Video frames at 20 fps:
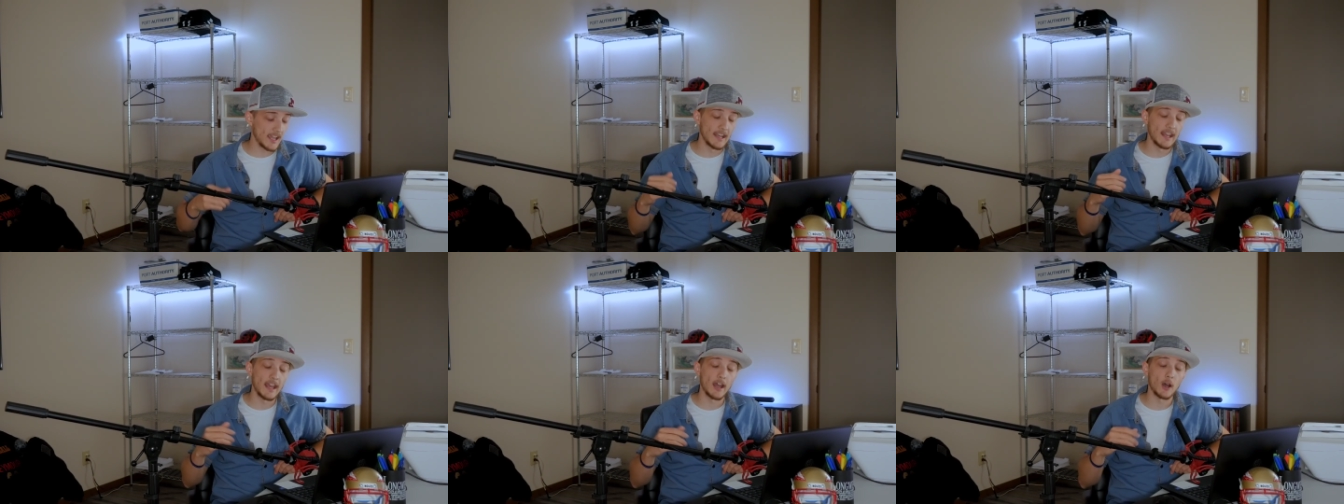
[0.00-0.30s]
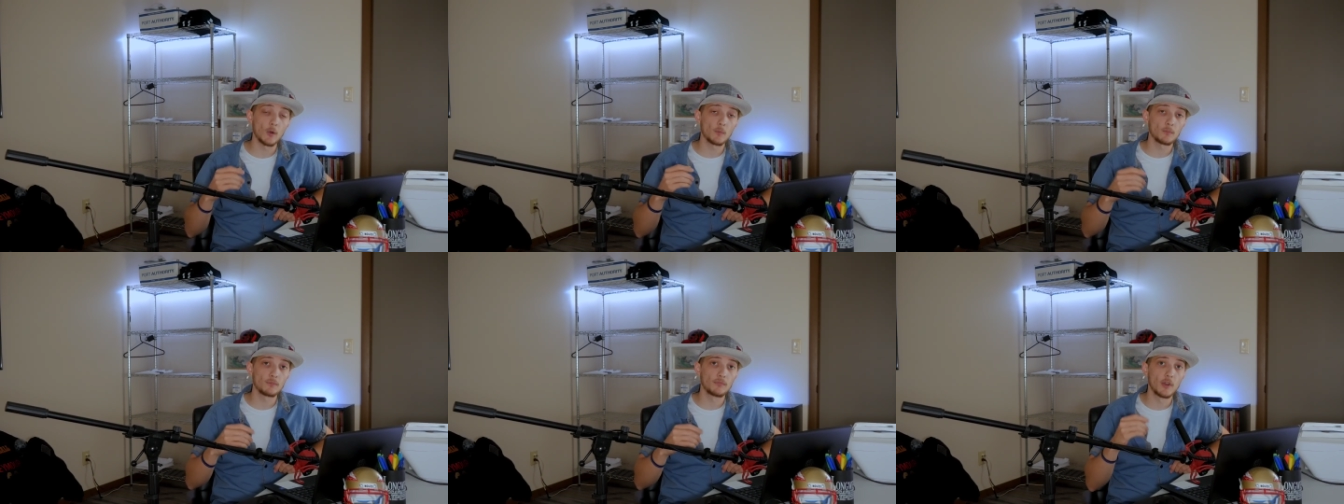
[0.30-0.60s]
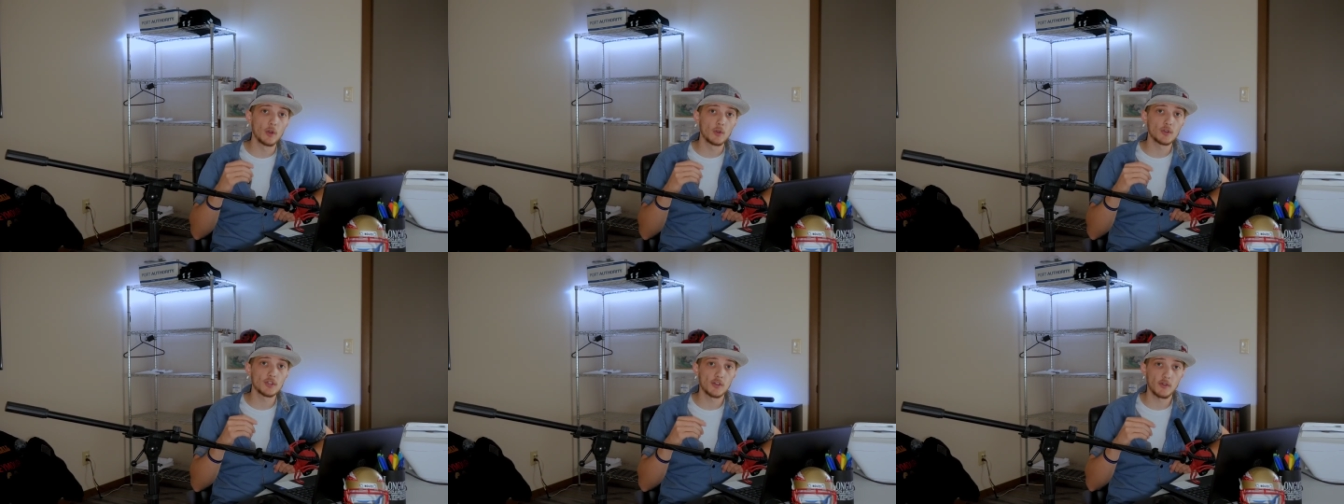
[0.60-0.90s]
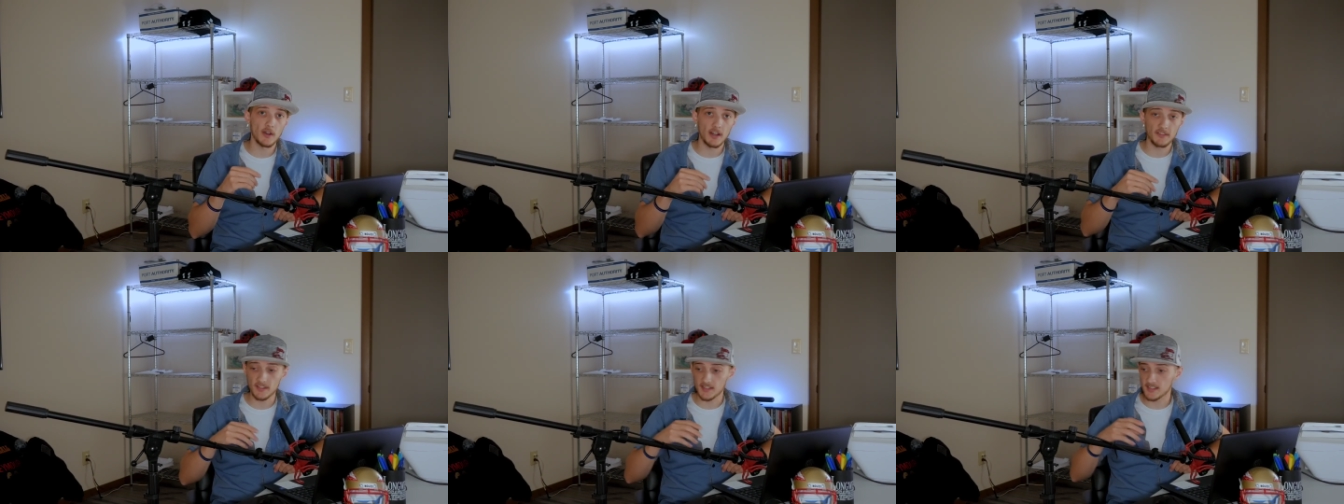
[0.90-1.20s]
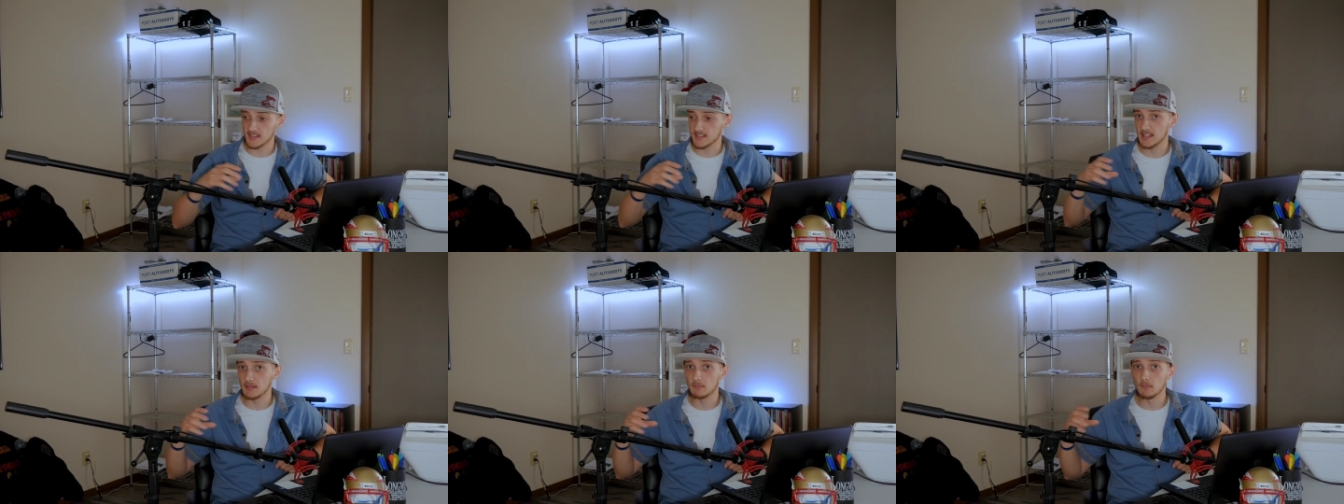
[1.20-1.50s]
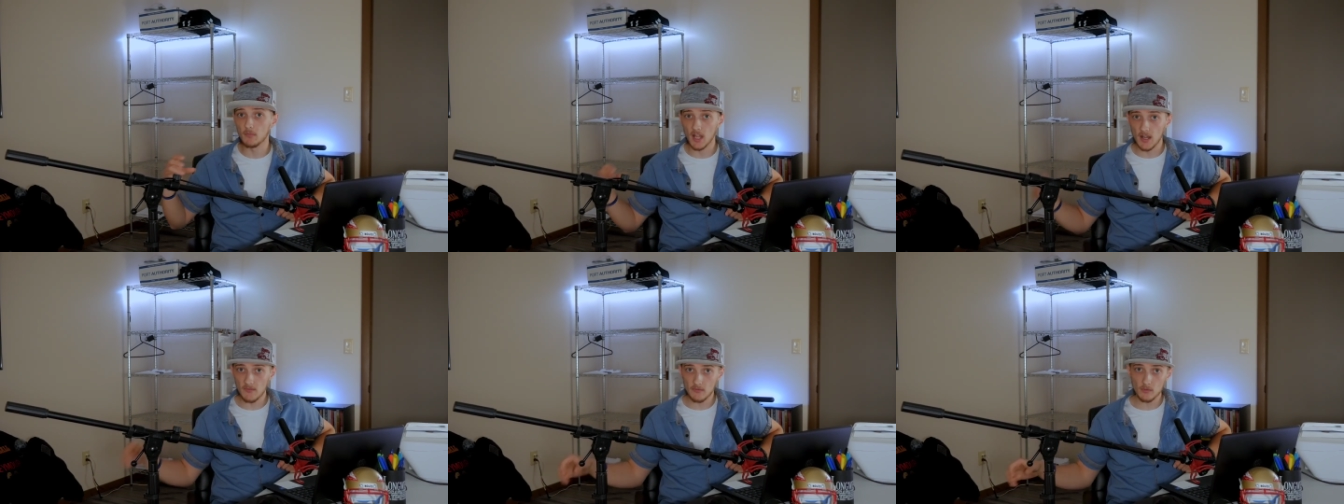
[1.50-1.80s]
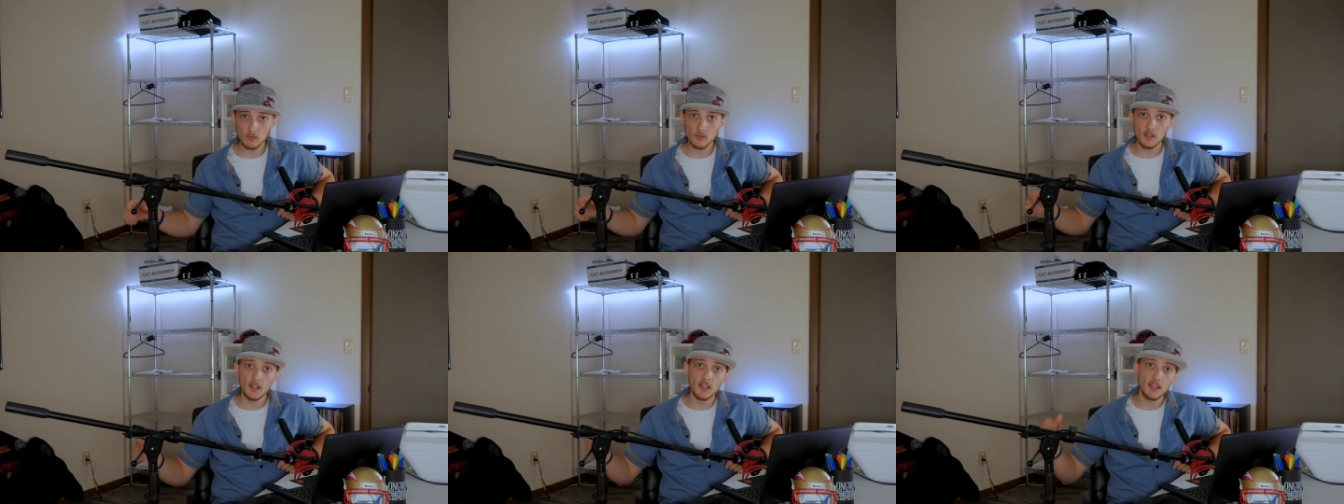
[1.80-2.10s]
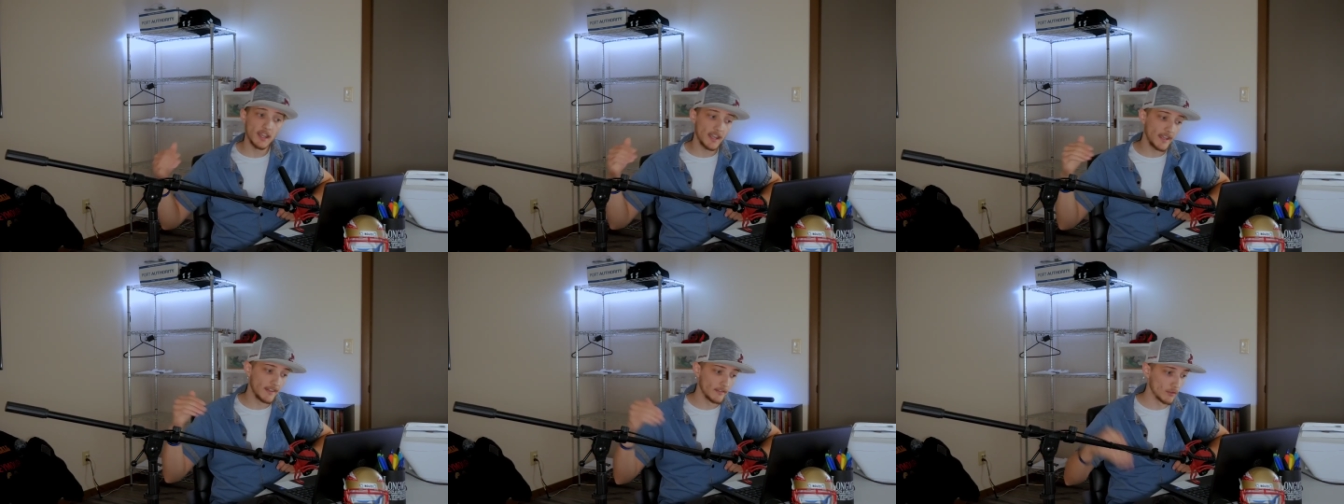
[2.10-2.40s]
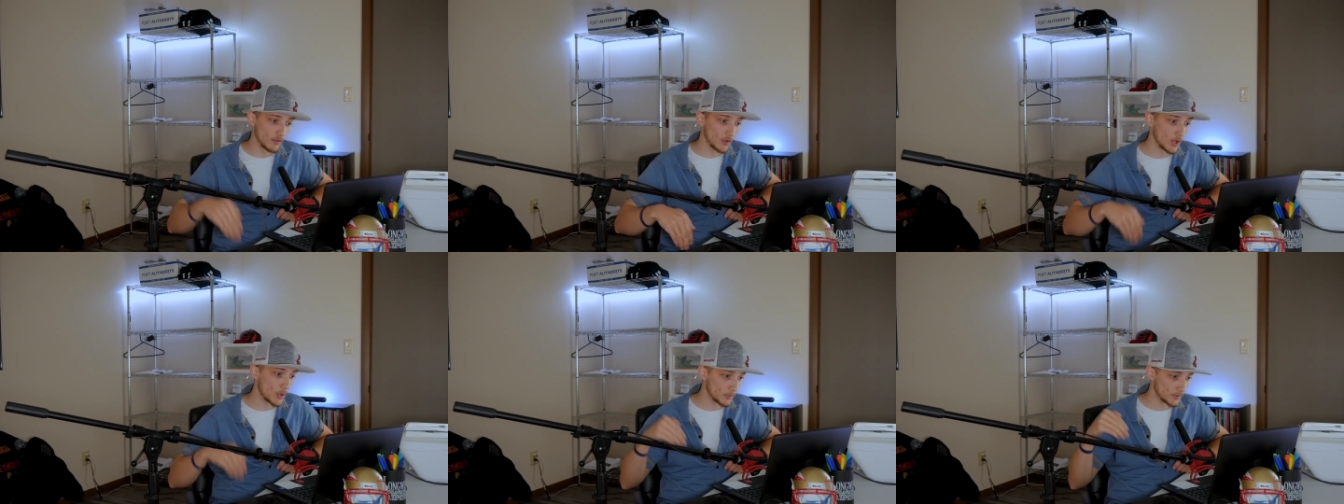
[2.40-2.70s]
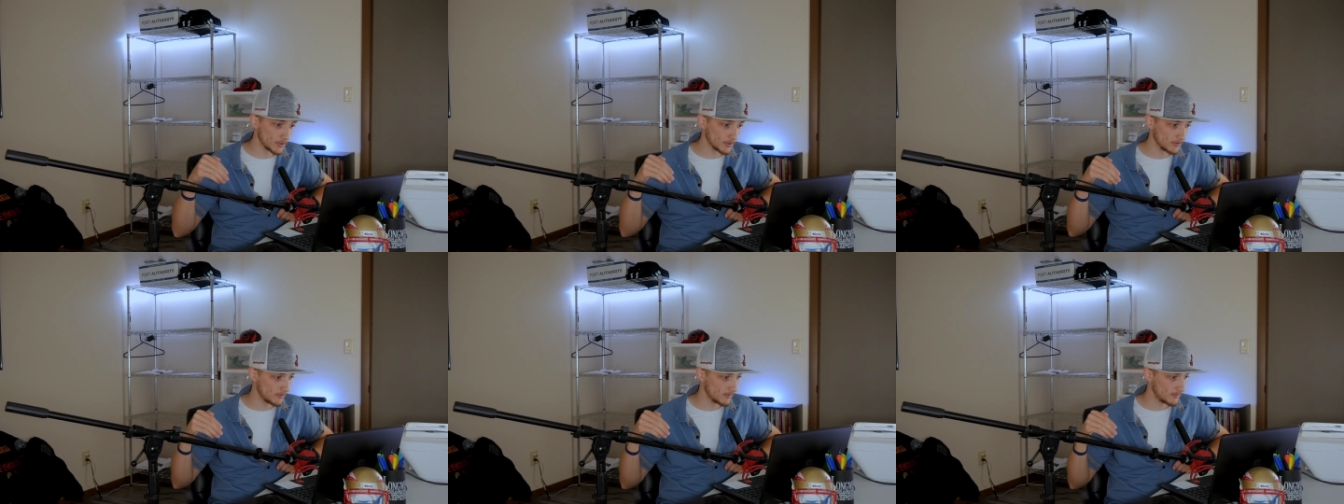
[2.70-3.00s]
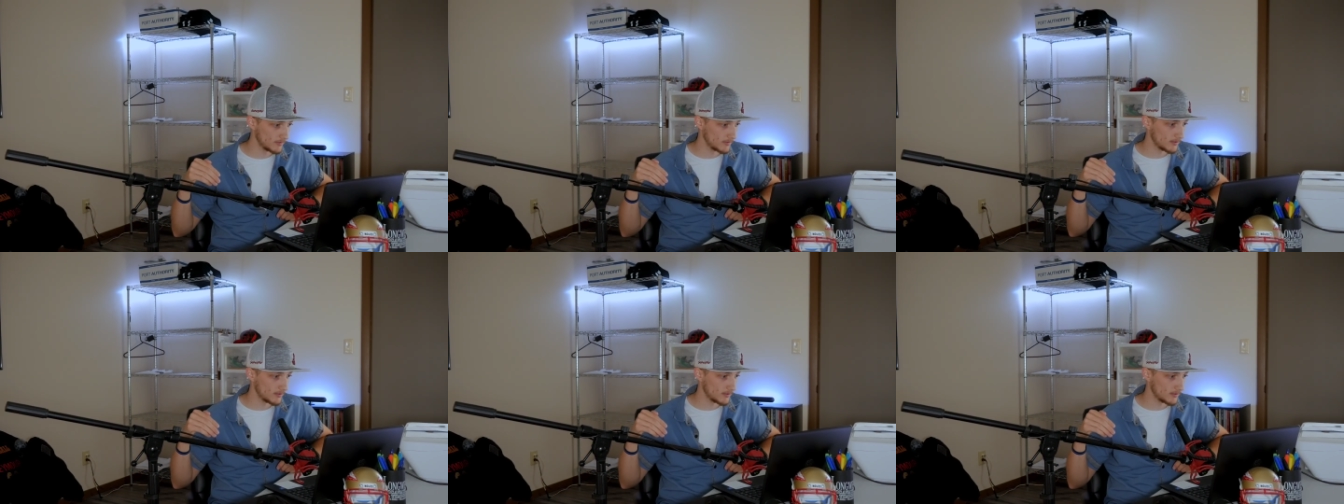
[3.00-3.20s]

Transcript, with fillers: and help those who are at the same level and lower.